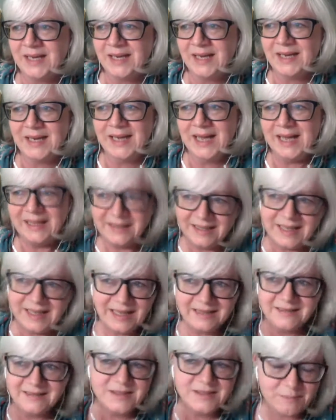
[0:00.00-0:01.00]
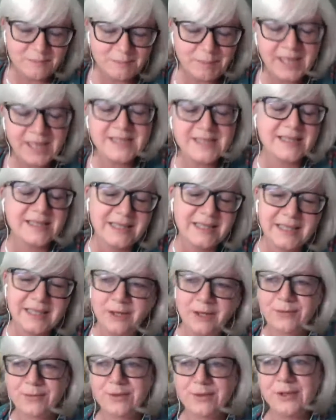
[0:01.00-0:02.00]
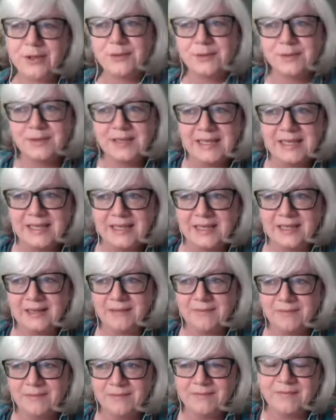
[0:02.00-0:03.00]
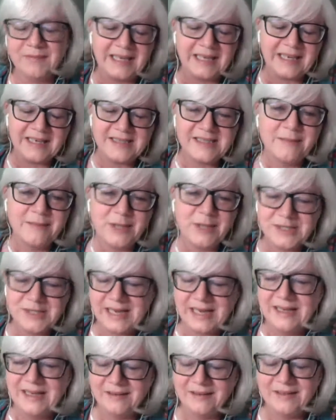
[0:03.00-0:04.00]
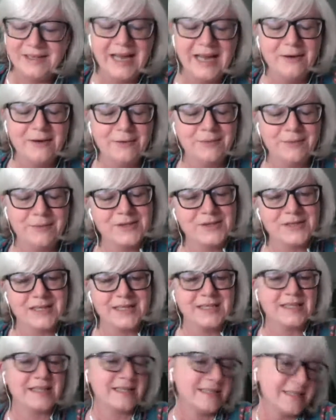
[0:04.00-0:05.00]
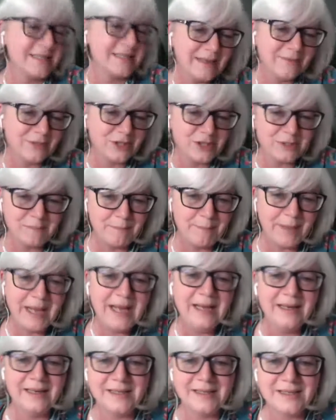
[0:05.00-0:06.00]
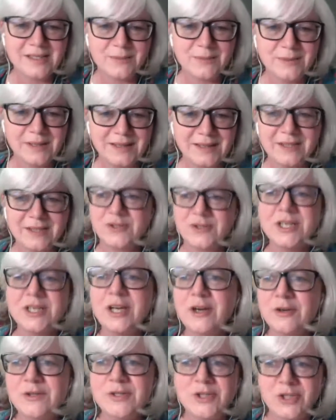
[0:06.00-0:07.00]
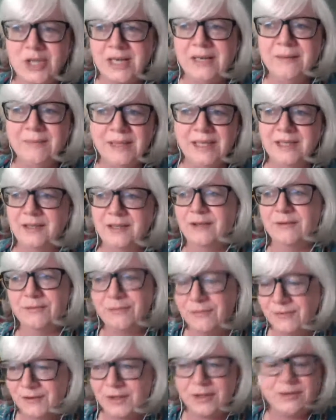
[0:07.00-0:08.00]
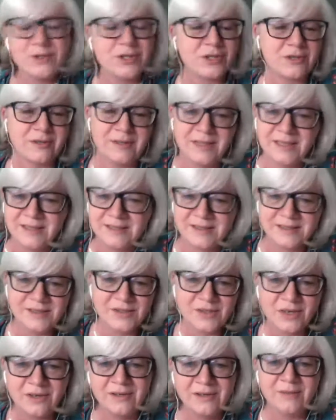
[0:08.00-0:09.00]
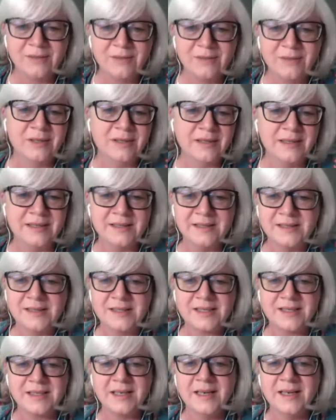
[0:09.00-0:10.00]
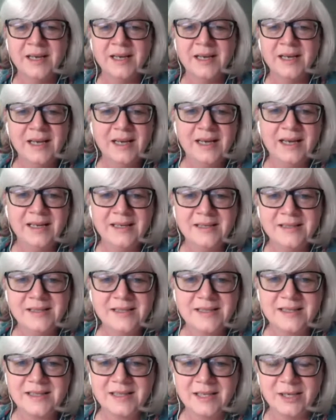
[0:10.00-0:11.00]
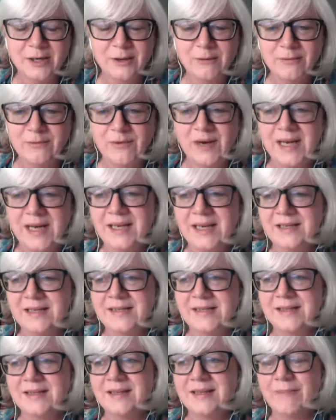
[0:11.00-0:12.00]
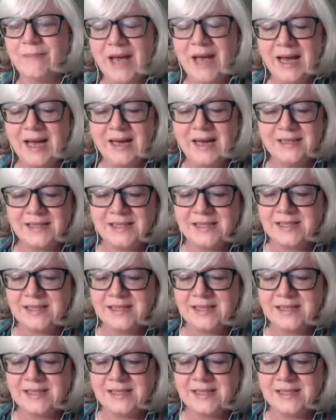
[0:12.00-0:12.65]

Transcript: and puzzling through, like I said, because now there's this established bias with, there's no Jamie in the future that's as horrible as Frank is in the past.